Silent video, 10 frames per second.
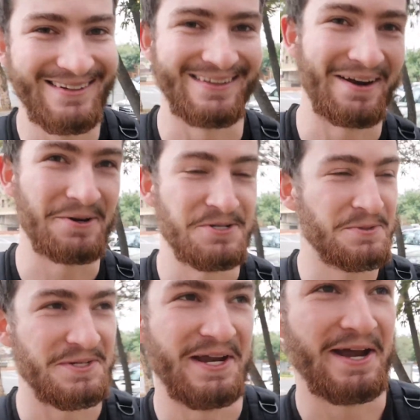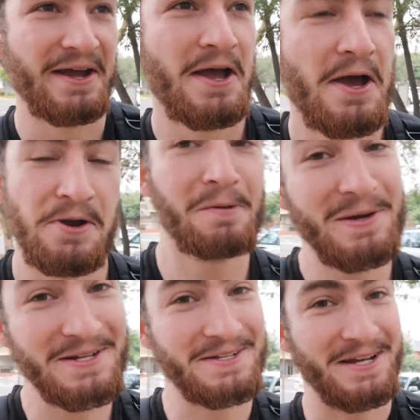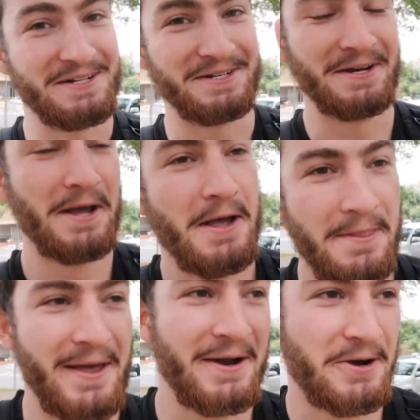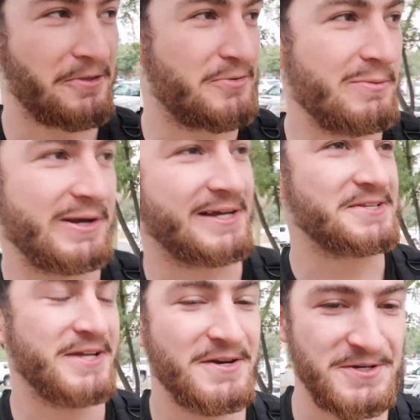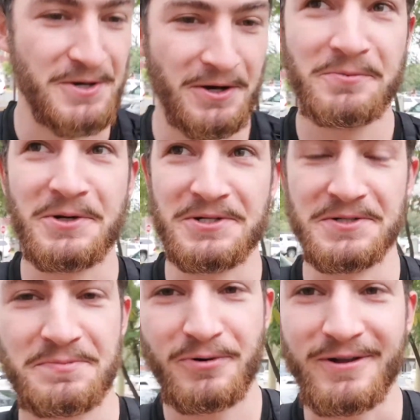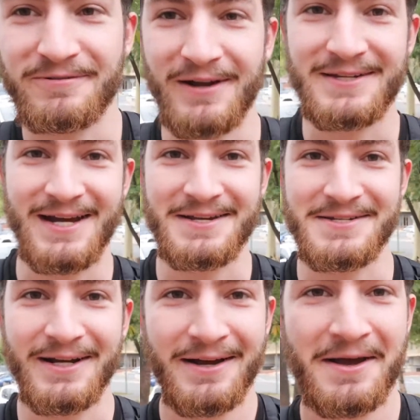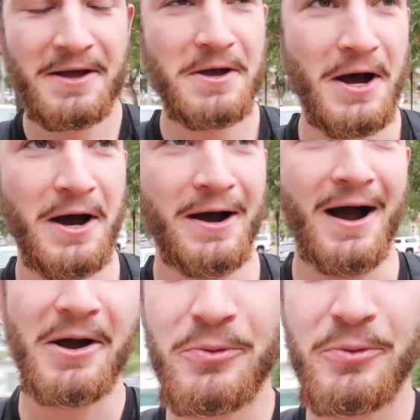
that are due today. Not my dissertation. That I got a three-week extension on, which is pretty fantastic. Uh, I